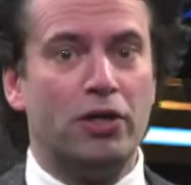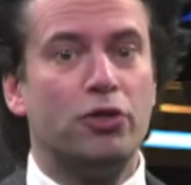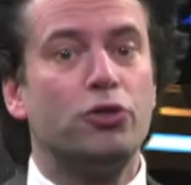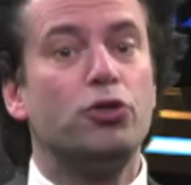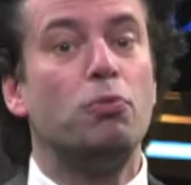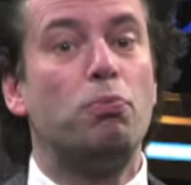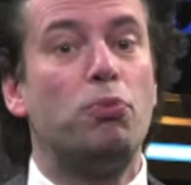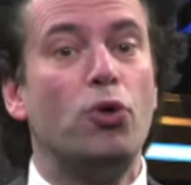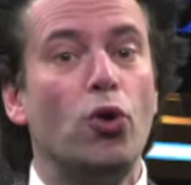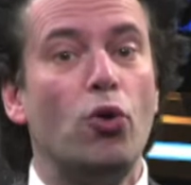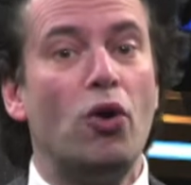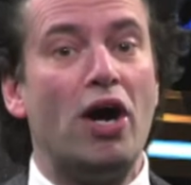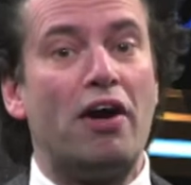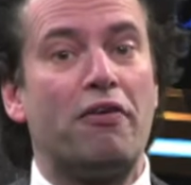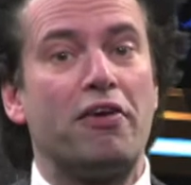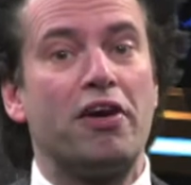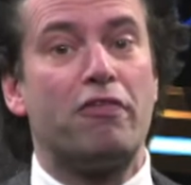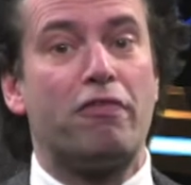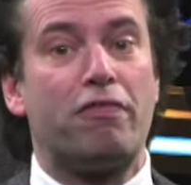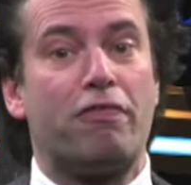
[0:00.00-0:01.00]
the blue
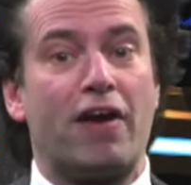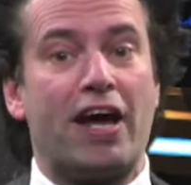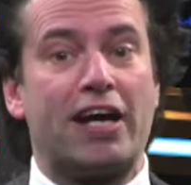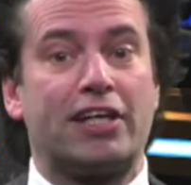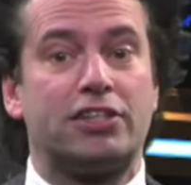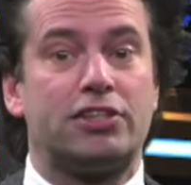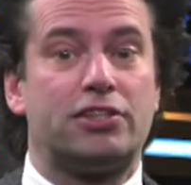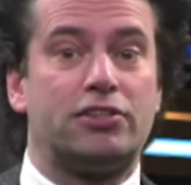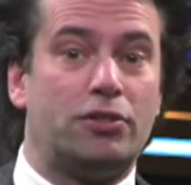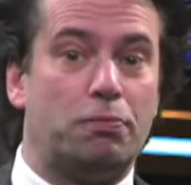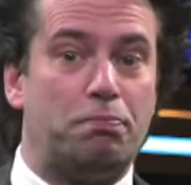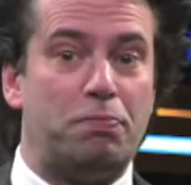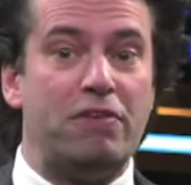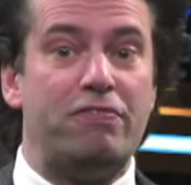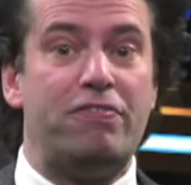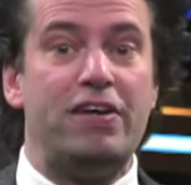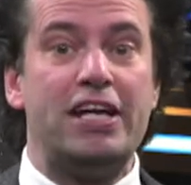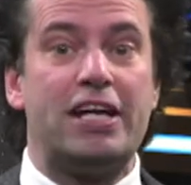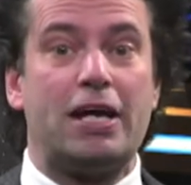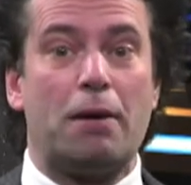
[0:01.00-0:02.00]
area reflects the
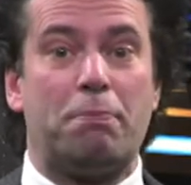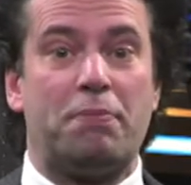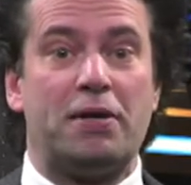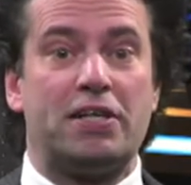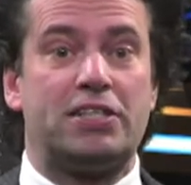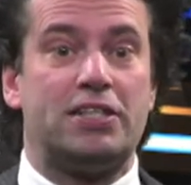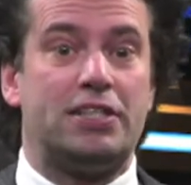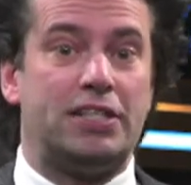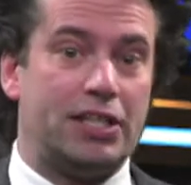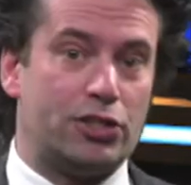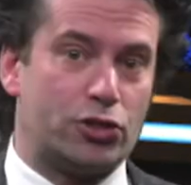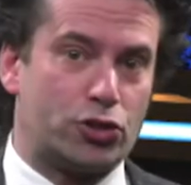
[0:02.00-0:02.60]
PV capacity